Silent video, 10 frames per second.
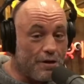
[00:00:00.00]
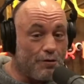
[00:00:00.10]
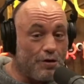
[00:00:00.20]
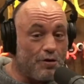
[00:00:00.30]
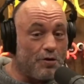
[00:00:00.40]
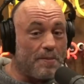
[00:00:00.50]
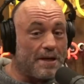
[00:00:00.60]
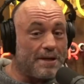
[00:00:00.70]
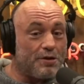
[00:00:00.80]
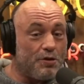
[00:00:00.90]
you could do it
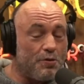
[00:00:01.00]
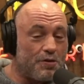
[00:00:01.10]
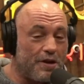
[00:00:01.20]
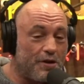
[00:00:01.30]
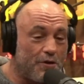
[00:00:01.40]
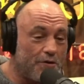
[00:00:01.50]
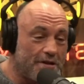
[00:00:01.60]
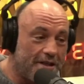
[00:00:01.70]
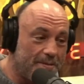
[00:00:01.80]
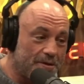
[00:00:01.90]
because you think your
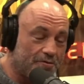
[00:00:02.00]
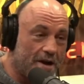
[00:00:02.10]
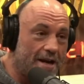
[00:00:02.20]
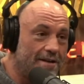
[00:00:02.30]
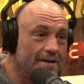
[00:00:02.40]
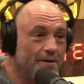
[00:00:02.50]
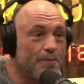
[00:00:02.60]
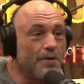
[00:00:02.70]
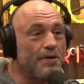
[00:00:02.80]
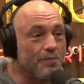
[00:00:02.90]
team is right.
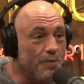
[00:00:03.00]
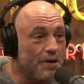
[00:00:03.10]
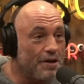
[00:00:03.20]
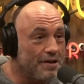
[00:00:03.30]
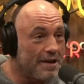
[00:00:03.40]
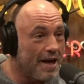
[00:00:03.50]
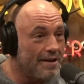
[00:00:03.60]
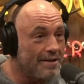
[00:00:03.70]
We're the good guys.